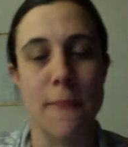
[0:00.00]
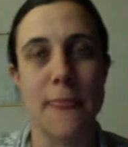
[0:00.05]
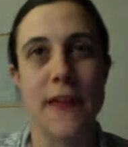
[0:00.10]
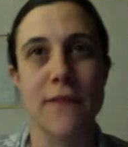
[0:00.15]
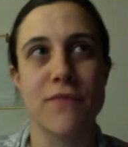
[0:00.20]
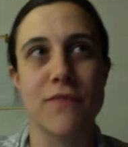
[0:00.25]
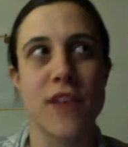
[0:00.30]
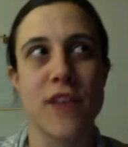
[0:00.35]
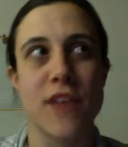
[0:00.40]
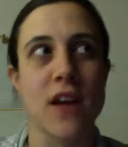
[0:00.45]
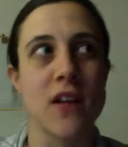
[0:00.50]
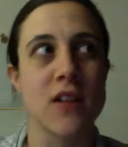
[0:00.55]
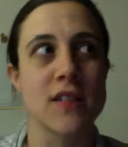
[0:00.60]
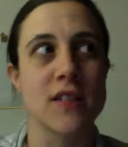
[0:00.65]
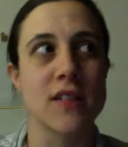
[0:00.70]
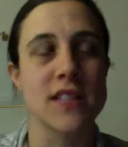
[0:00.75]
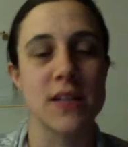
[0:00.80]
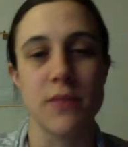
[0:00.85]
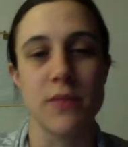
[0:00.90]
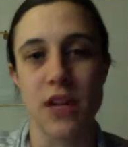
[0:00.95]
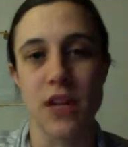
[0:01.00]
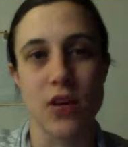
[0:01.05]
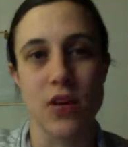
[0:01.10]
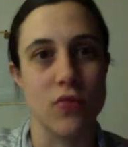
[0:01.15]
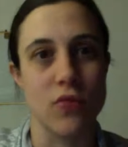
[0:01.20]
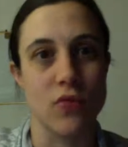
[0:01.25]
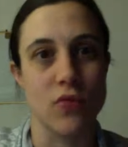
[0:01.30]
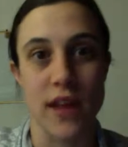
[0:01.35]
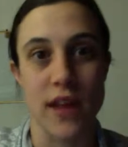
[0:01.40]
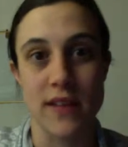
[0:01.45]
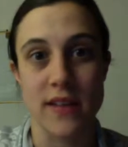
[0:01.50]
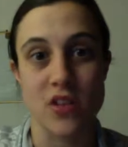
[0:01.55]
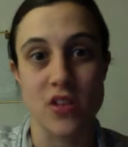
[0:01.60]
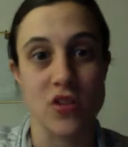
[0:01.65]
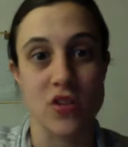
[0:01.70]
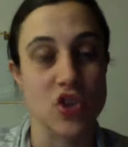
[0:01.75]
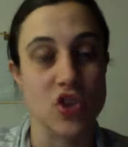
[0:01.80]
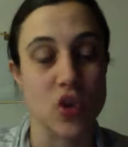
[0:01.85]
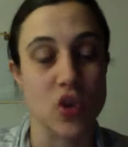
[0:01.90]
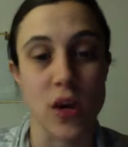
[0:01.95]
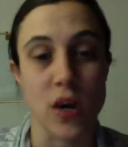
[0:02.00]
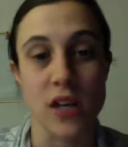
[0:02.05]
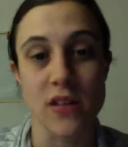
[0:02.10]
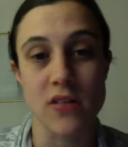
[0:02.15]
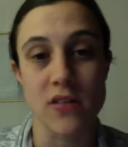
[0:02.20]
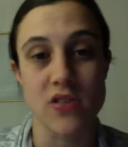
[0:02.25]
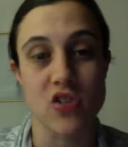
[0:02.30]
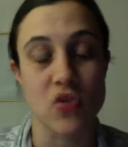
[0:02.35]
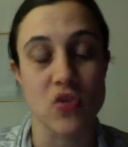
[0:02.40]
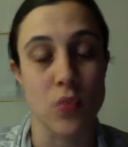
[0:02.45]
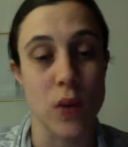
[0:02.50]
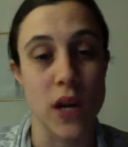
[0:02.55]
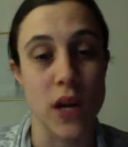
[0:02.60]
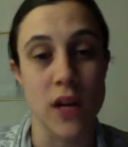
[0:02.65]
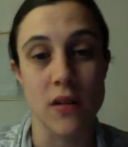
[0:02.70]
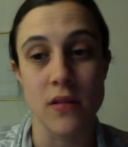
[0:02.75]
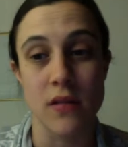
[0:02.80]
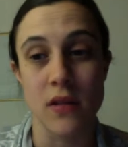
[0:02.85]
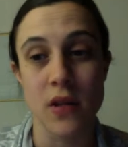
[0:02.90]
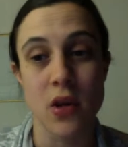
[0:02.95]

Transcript: If they are somebody who likes a short and sweet,